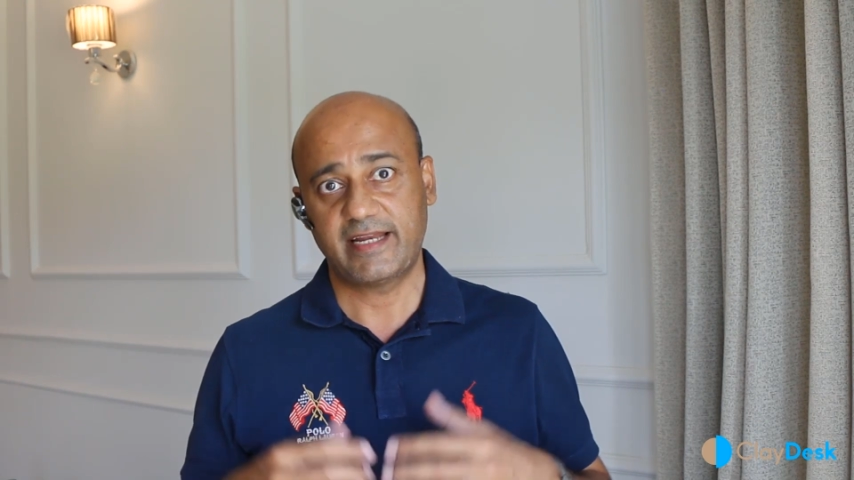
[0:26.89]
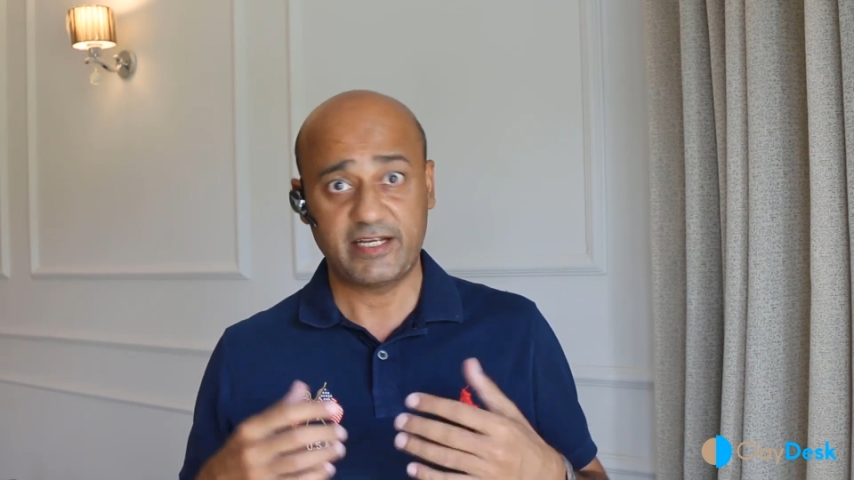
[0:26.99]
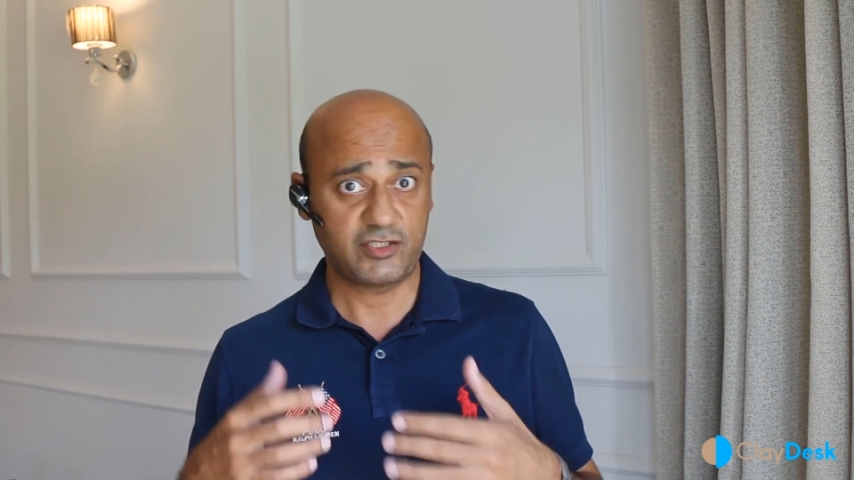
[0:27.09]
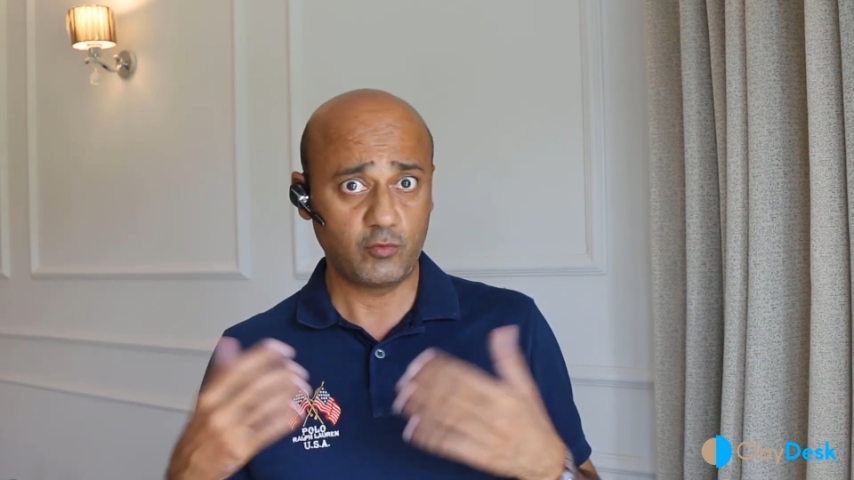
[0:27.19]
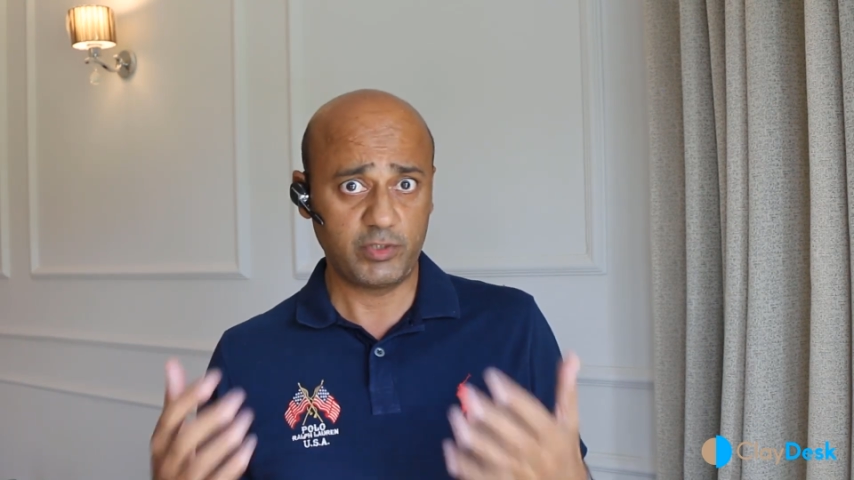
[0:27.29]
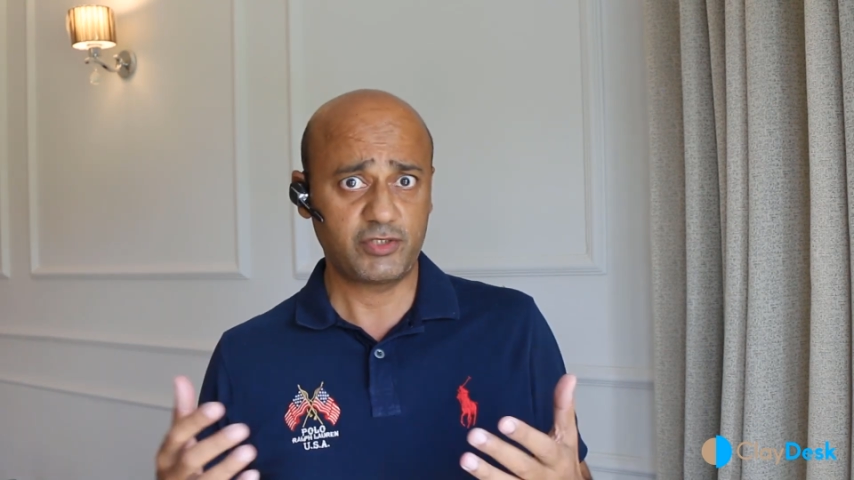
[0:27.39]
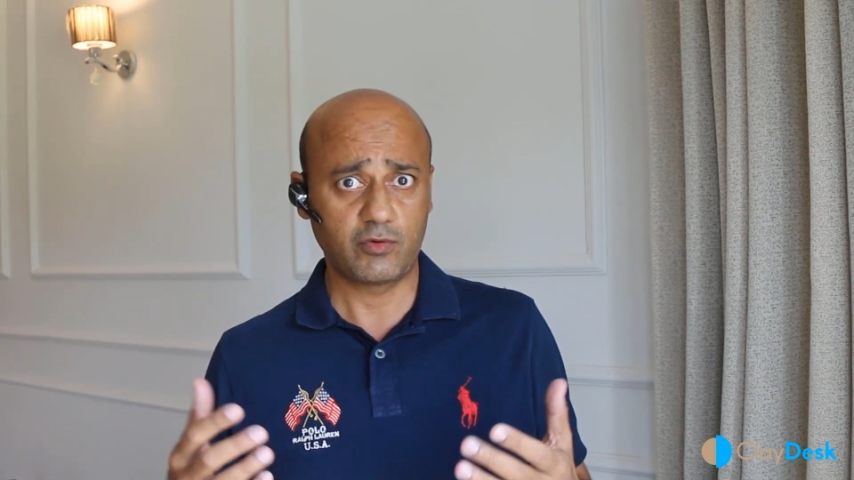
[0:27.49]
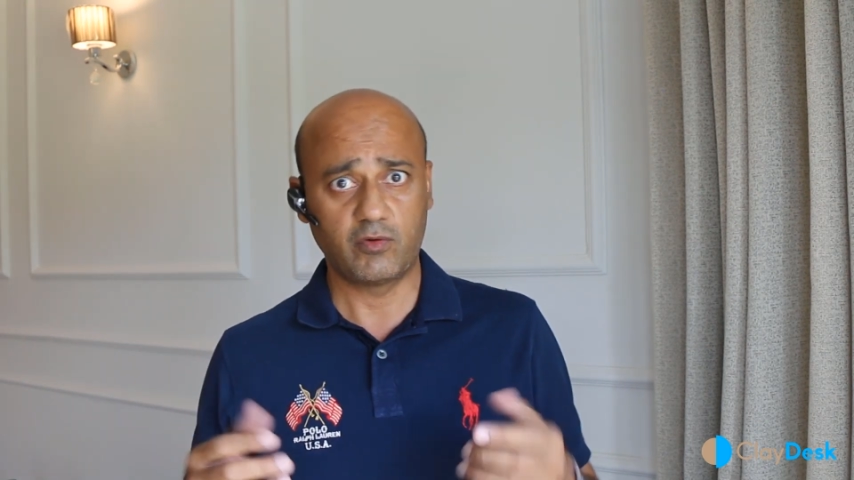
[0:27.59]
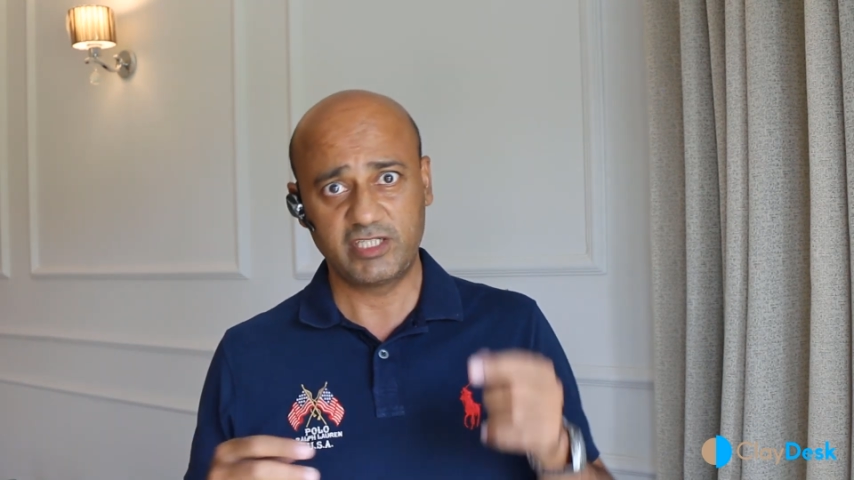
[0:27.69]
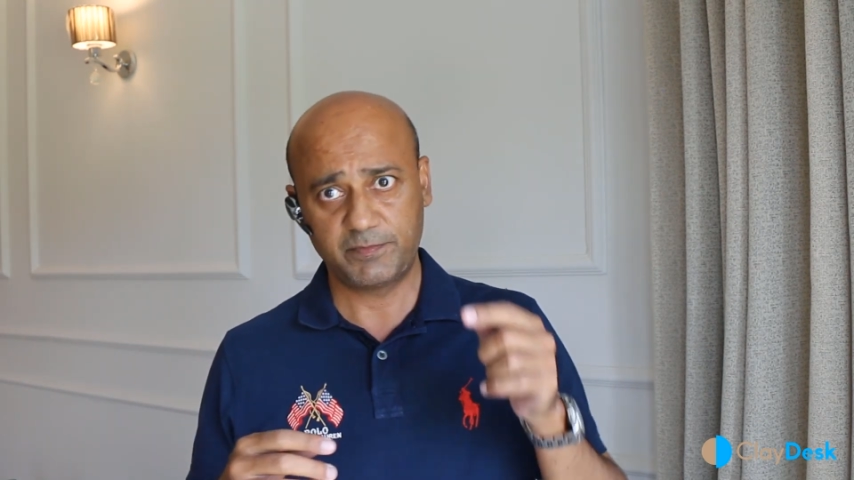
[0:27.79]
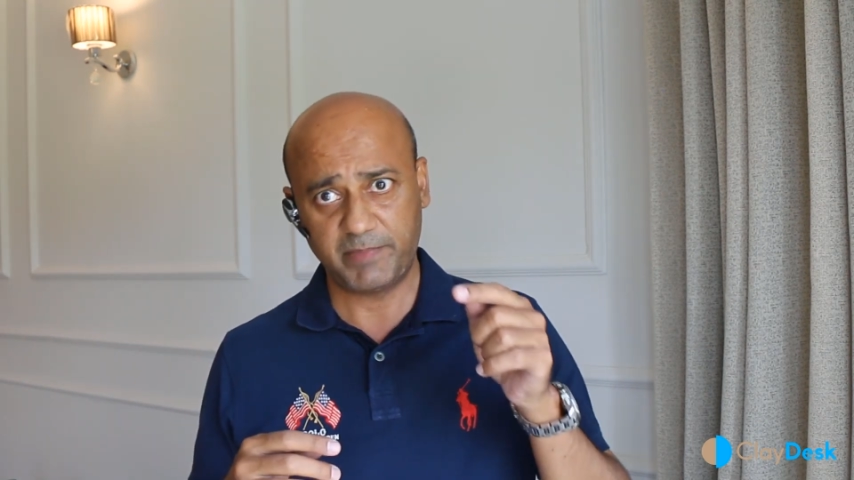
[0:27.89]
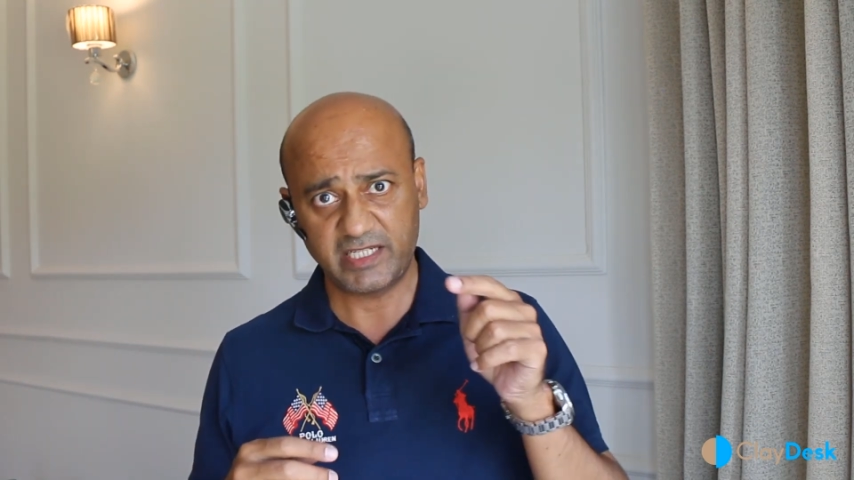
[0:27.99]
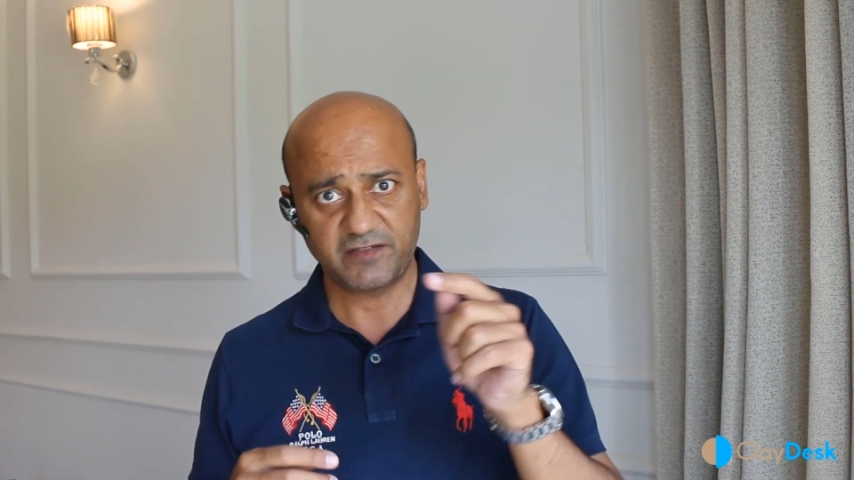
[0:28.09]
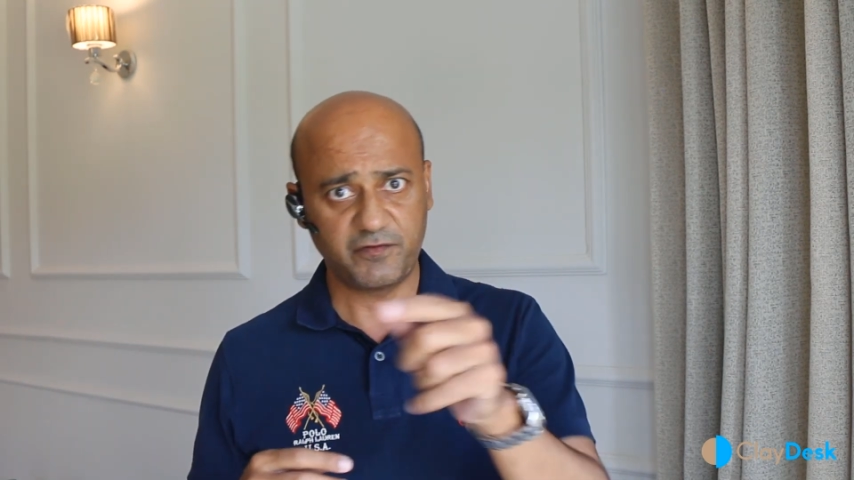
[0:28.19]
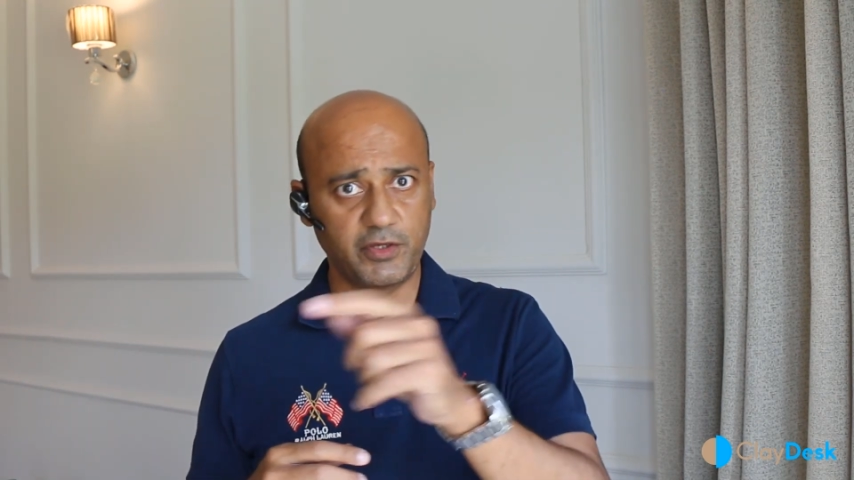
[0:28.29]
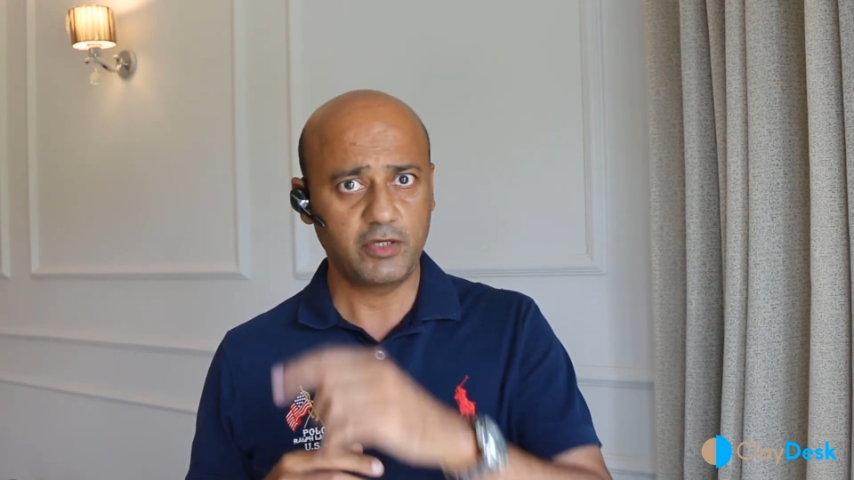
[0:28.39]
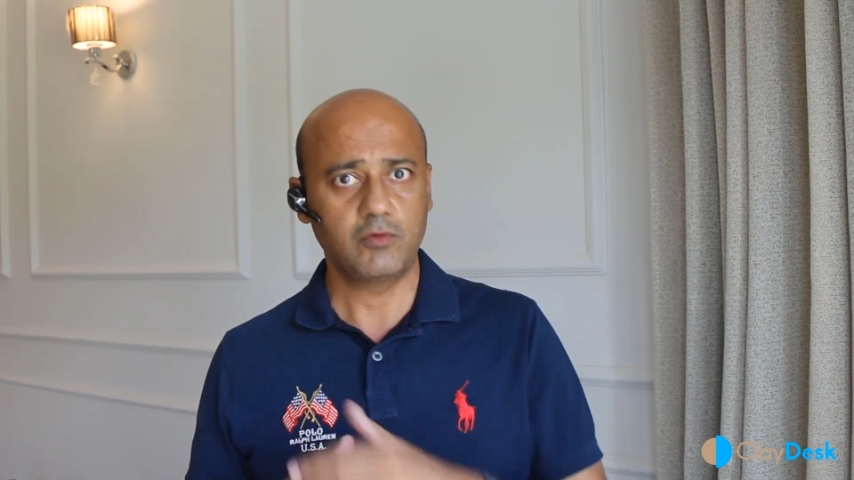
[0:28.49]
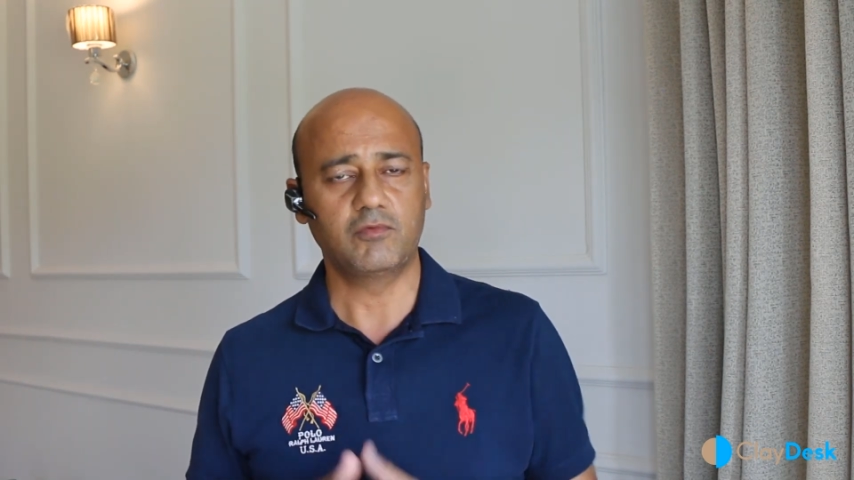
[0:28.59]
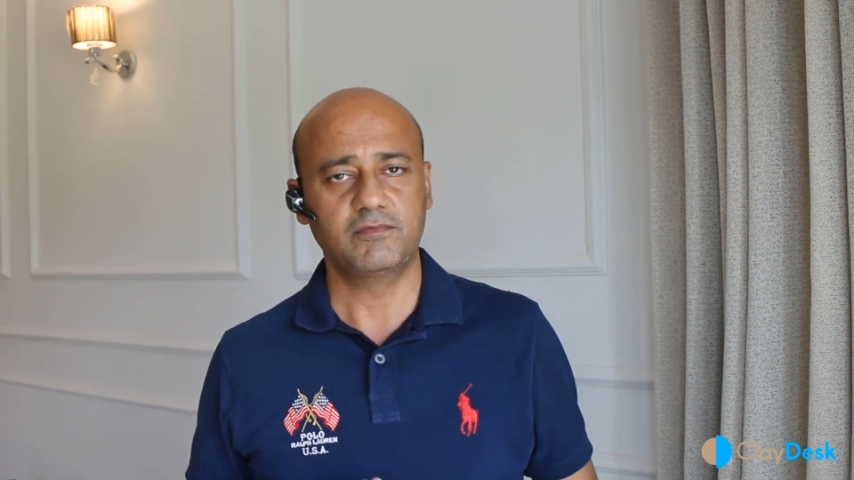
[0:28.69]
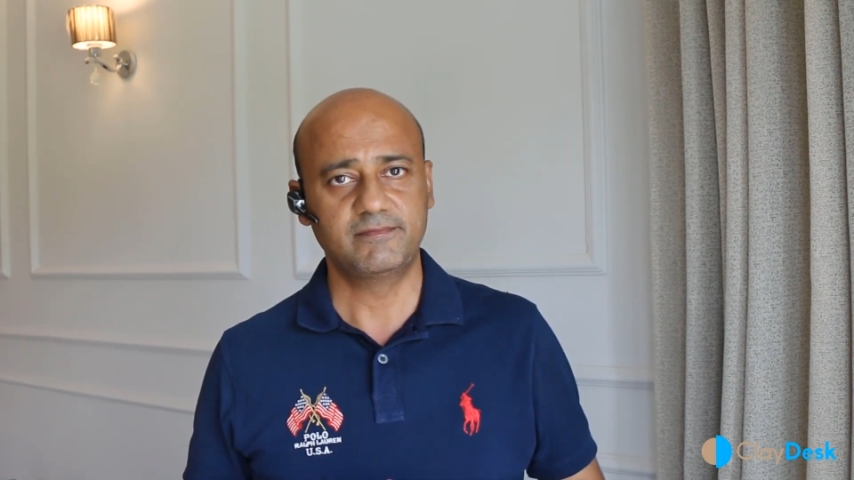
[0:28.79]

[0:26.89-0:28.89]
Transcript: as to which role is best for you.